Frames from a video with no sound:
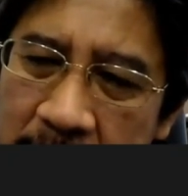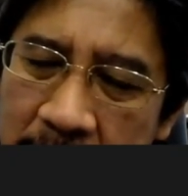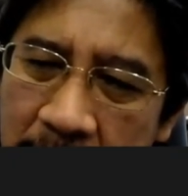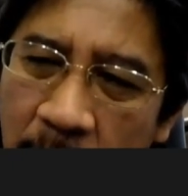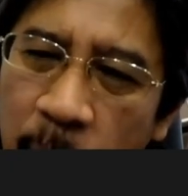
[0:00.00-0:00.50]

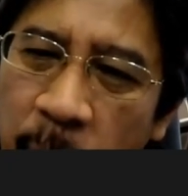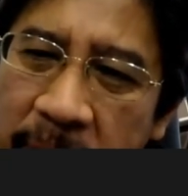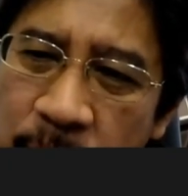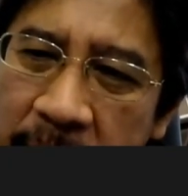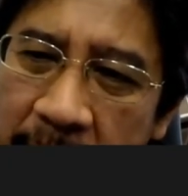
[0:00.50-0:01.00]
language
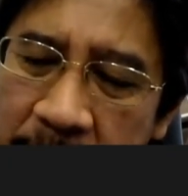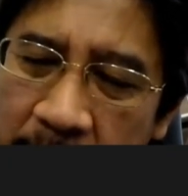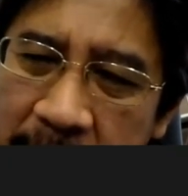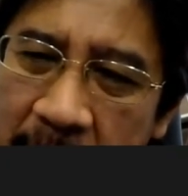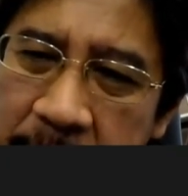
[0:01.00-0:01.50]
unit, for
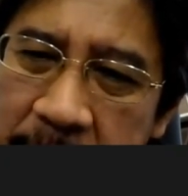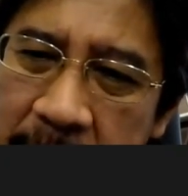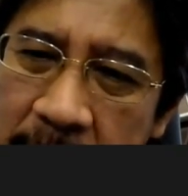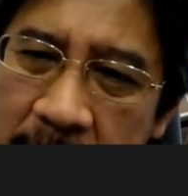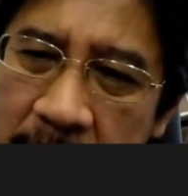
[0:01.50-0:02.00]

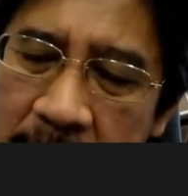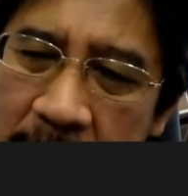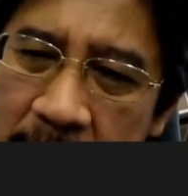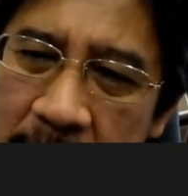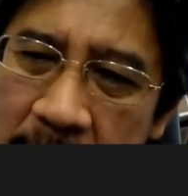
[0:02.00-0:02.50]
example,
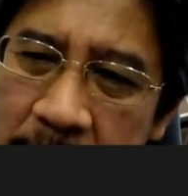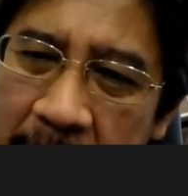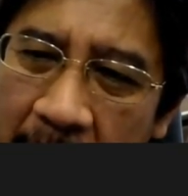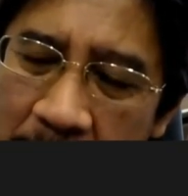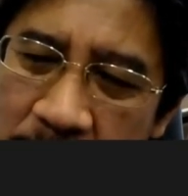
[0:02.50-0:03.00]

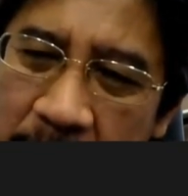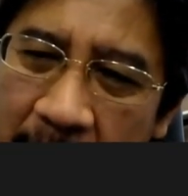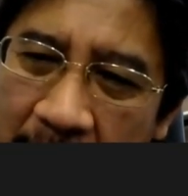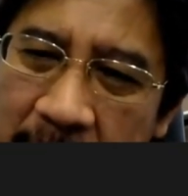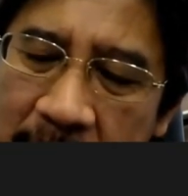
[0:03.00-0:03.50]
perhaps you
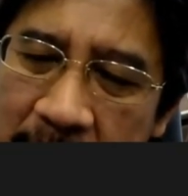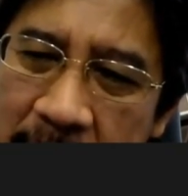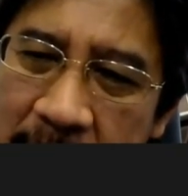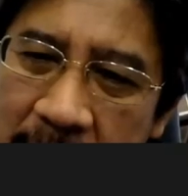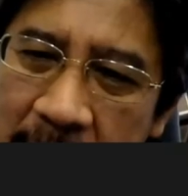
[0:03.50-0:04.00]
can
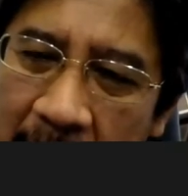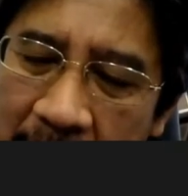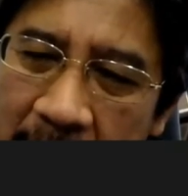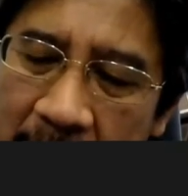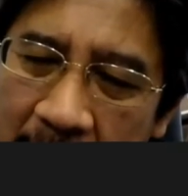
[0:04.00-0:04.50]

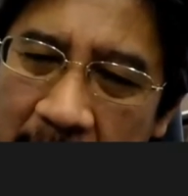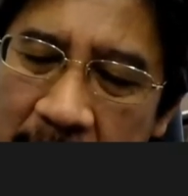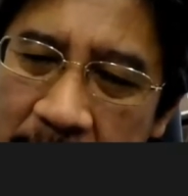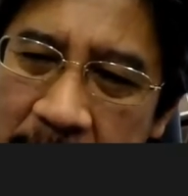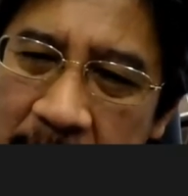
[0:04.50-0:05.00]
get,
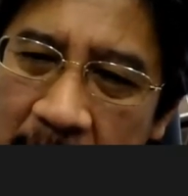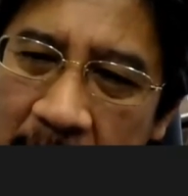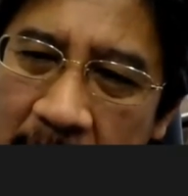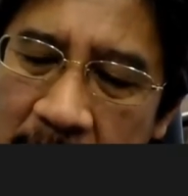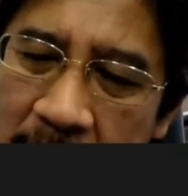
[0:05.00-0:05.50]
you
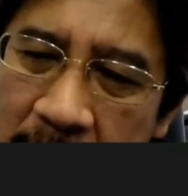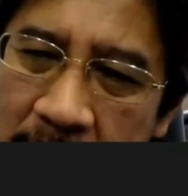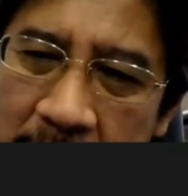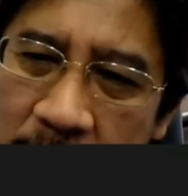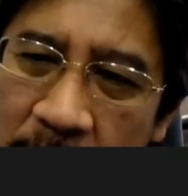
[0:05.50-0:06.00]
know,
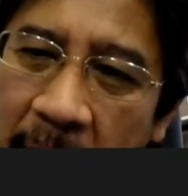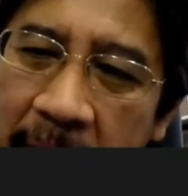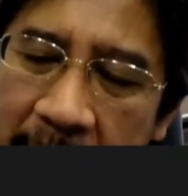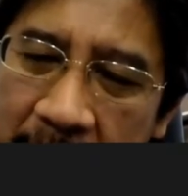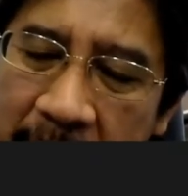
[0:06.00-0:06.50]
without
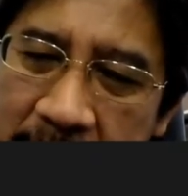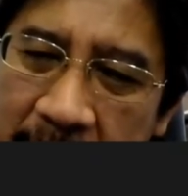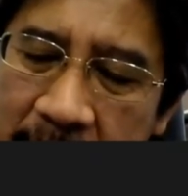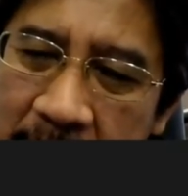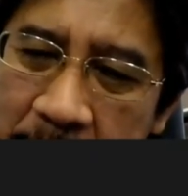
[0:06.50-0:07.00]
any
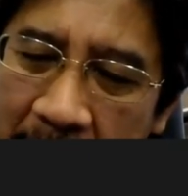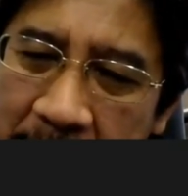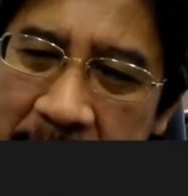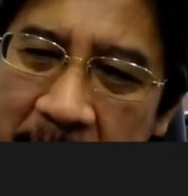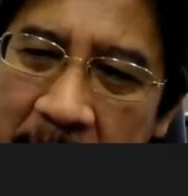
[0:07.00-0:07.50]
correction.
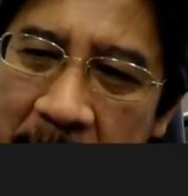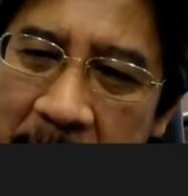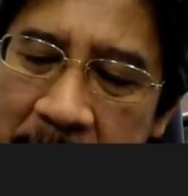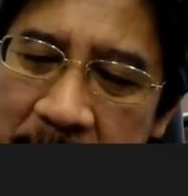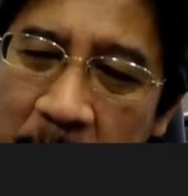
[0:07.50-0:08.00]
But
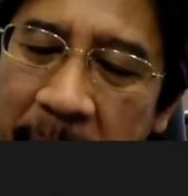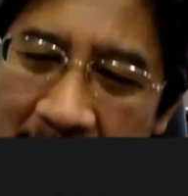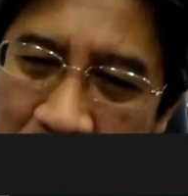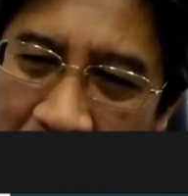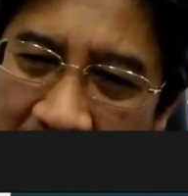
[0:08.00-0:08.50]
from my
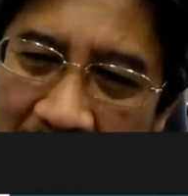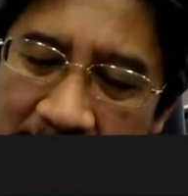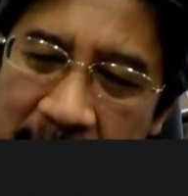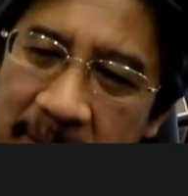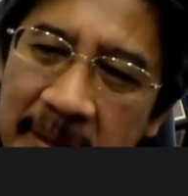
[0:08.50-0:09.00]

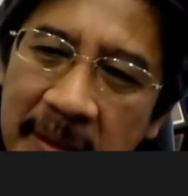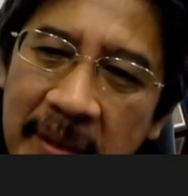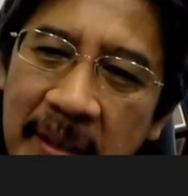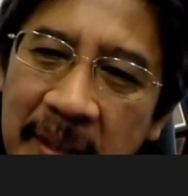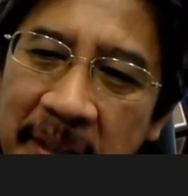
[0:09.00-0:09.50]
experience,
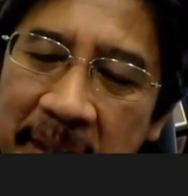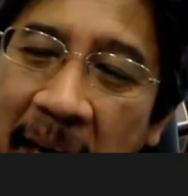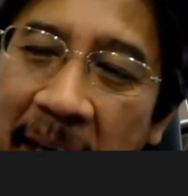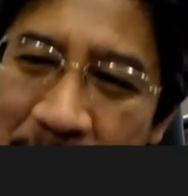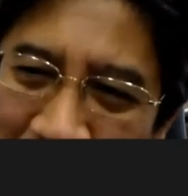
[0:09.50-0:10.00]

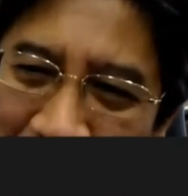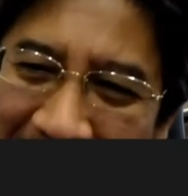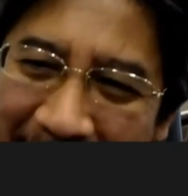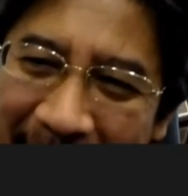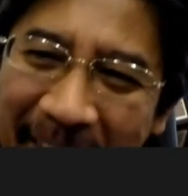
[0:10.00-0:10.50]
None so
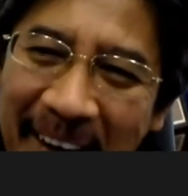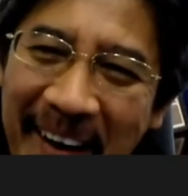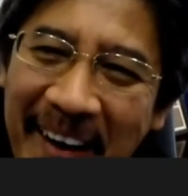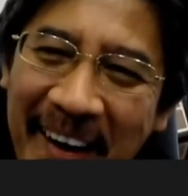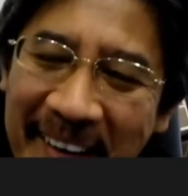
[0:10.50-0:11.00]
far.
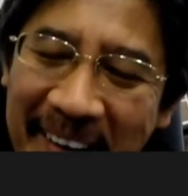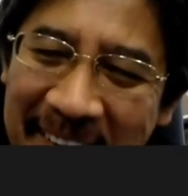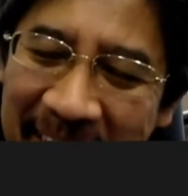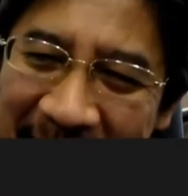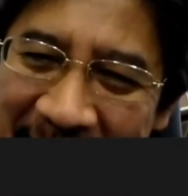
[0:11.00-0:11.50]

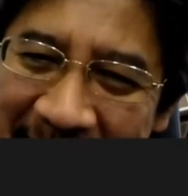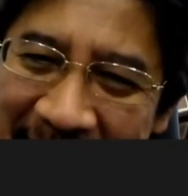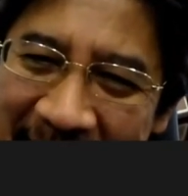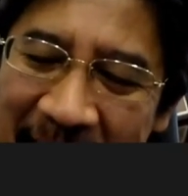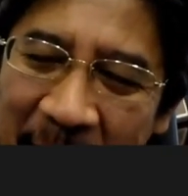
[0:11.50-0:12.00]
I
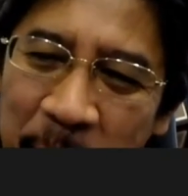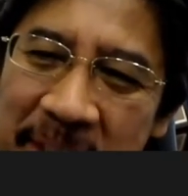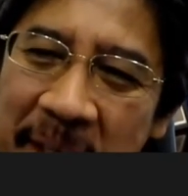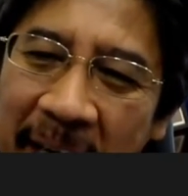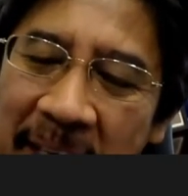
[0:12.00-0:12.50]

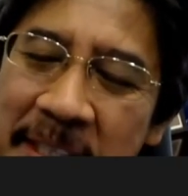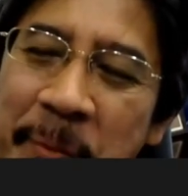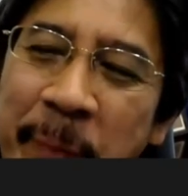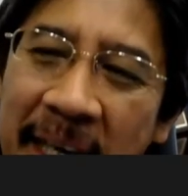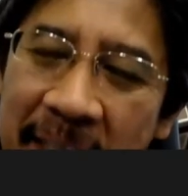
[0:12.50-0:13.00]
always give at least a
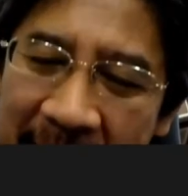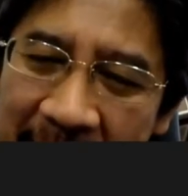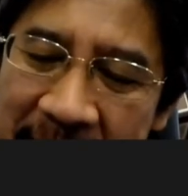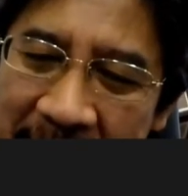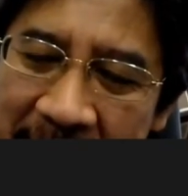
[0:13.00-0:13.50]
minor
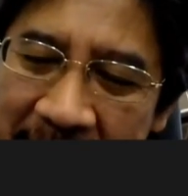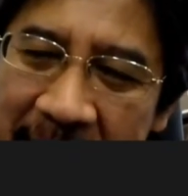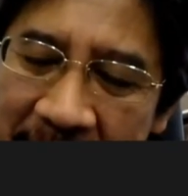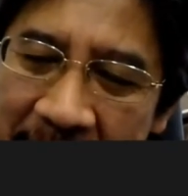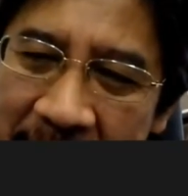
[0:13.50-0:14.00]
correction. You
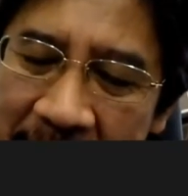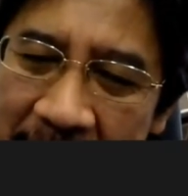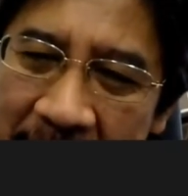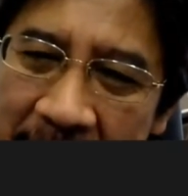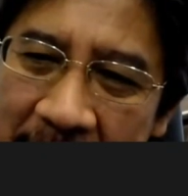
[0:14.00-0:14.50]
know.
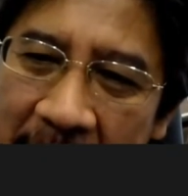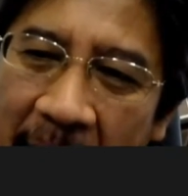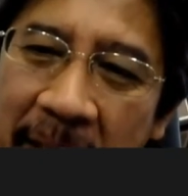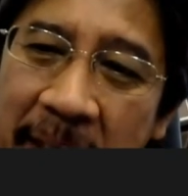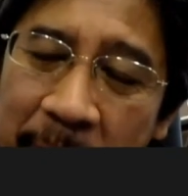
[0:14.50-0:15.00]

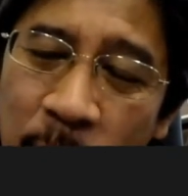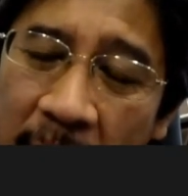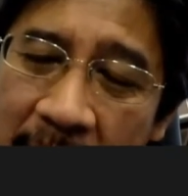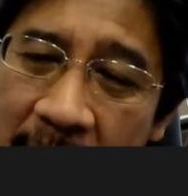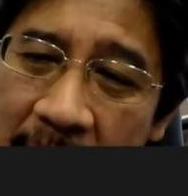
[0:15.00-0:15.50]
I gave
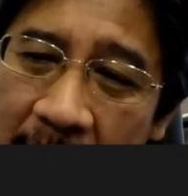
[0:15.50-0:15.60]
one